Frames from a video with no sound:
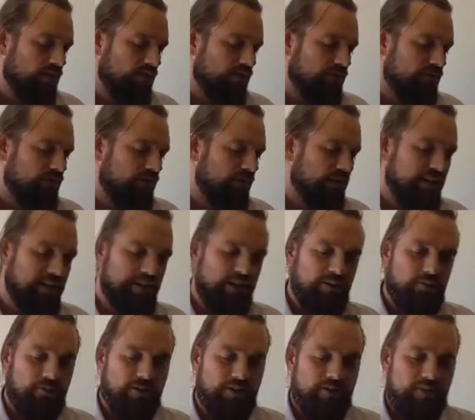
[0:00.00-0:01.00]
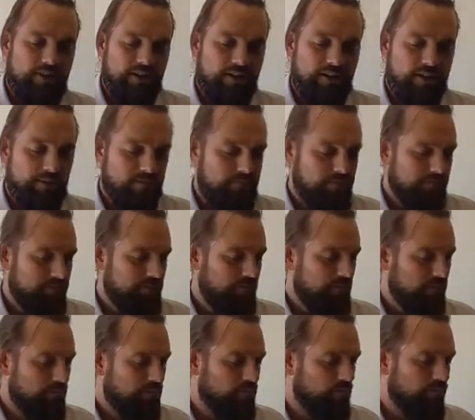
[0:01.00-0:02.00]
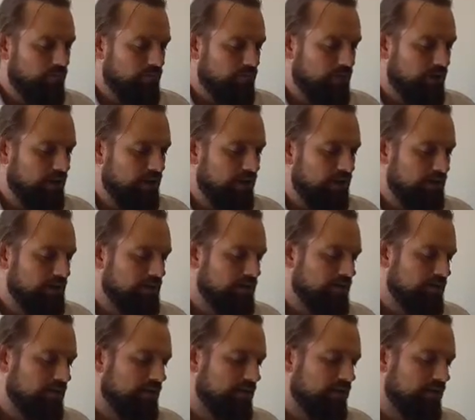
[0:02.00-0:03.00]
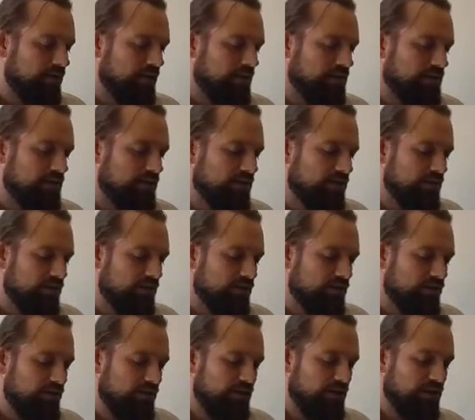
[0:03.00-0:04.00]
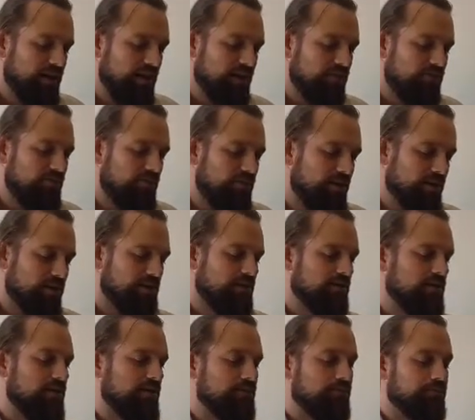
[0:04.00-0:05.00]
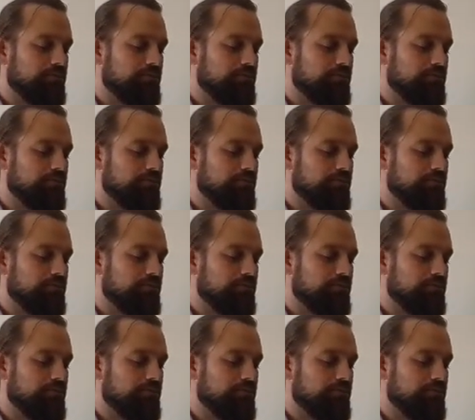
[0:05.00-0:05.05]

Finally, one of the important parts is to look at risk.